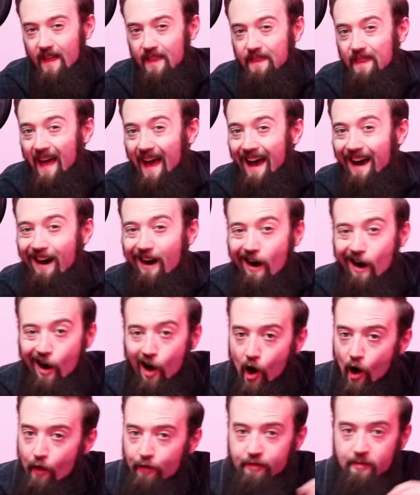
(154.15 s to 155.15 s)
There
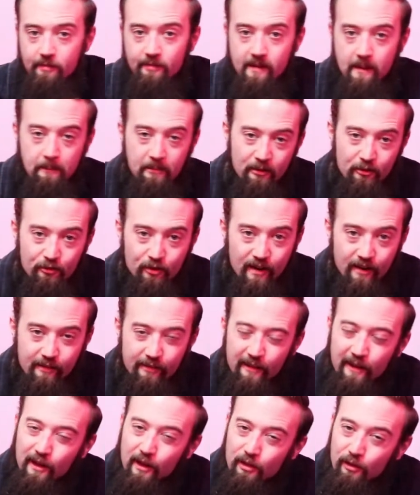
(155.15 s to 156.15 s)
are some tips and
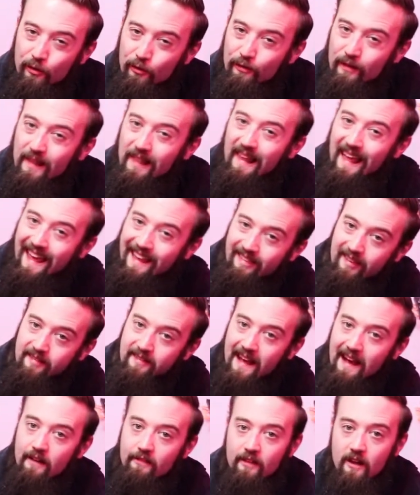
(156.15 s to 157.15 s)
tricks that you can use later
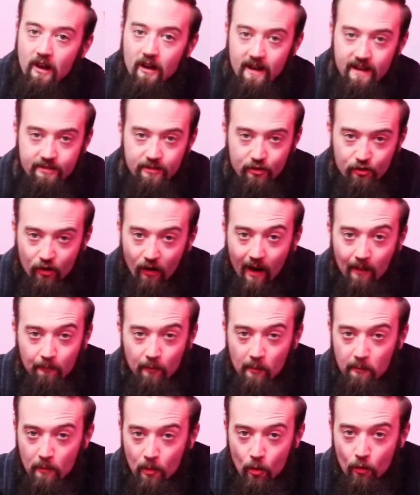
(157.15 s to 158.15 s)
down the line to try and
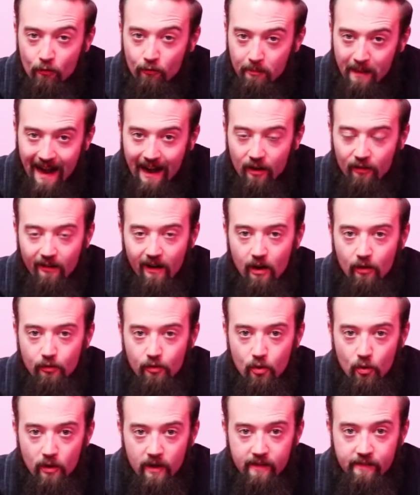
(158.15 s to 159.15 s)
remove
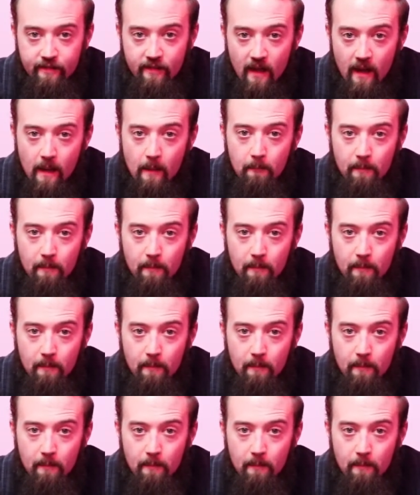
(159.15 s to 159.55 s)
background noise,